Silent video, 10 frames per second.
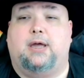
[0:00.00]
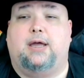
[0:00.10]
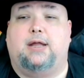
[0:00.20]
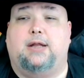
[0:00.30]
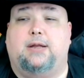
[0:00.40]

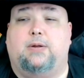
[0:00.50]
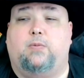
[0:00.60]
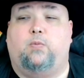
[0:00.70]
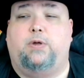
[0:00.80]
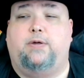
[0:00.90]
and
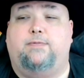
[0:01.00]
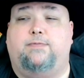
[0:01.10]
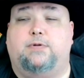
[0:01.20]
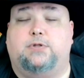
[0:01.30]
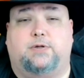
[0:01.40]
we've
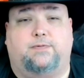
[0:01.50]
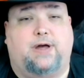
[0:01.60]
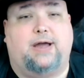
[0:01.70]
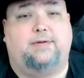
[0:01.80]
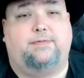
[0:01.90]

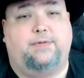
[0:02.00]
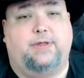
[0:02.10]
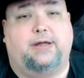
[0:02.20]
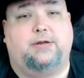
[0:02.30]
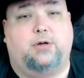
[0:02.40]
survived
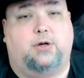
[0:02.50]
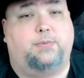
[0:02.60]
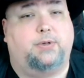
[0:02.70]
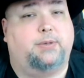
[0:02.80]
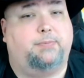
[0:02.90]
that
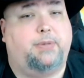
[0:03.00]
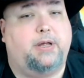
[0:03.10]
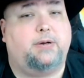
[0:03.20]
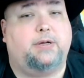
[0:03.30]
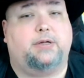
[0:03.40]
turbulent
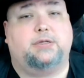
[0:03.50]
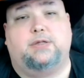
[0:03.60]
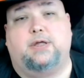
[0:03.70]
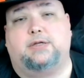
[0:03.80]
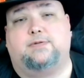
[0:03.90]
period
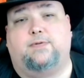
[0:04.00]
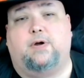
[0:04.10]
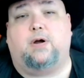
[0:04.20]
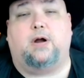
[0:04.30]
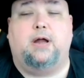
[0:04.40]
thus
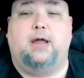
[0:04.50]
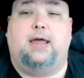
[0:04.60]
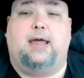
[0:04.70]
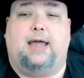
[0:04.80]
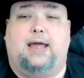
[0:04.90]
far.
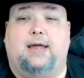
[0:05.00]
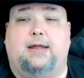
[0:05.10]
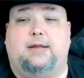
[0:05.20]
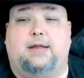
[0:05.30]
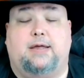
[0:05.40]

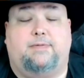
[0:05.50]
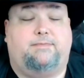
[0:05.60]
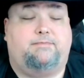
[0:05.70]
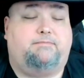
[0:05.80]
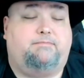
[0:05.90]
And if